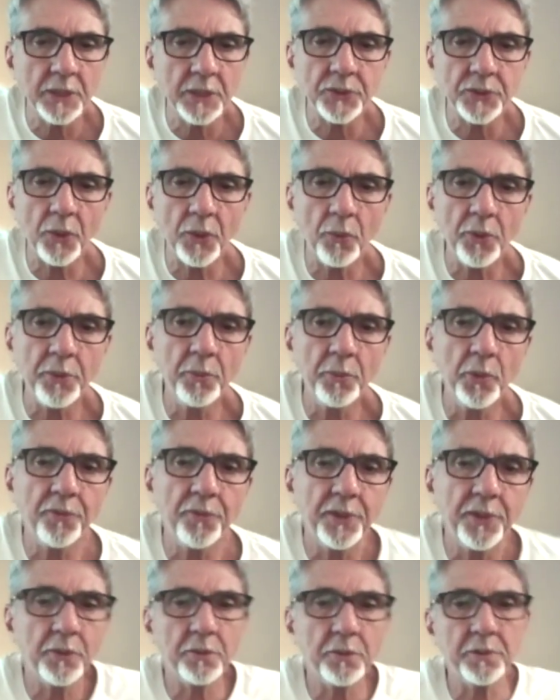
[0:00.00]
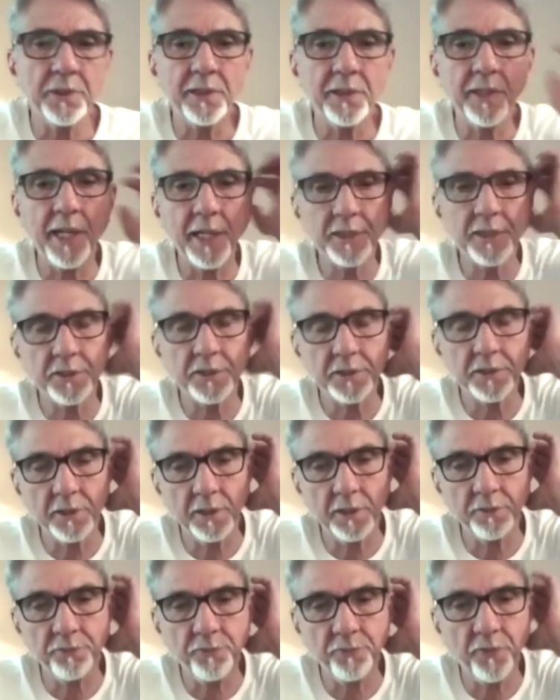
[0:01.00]
So we move into the next
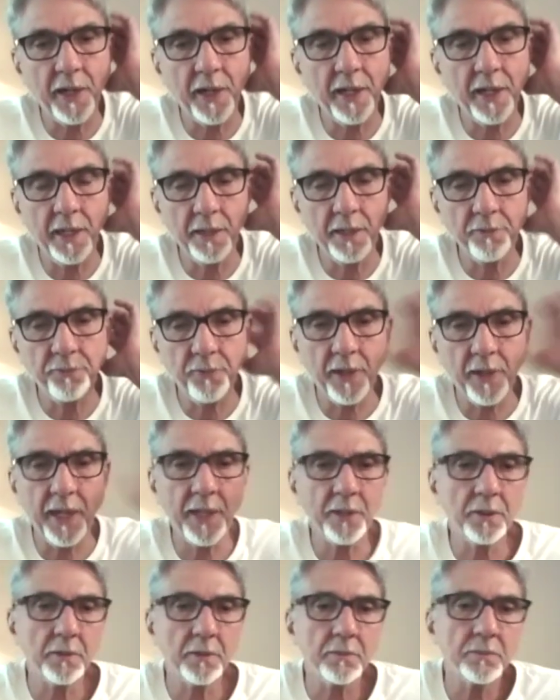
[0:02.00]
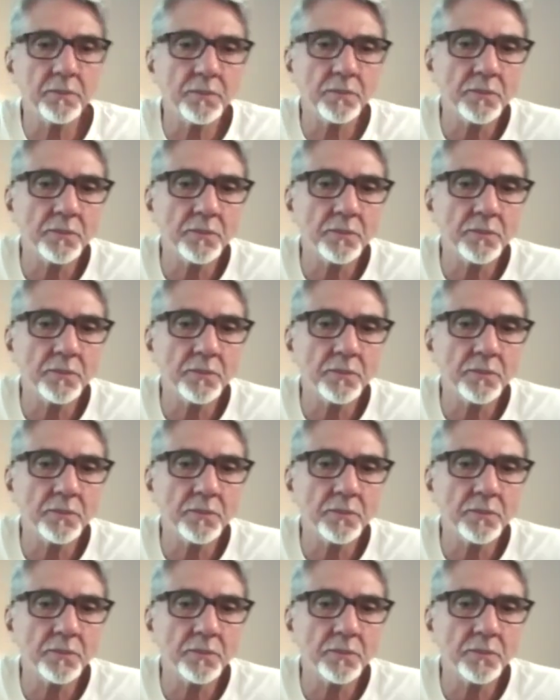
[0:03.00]
file,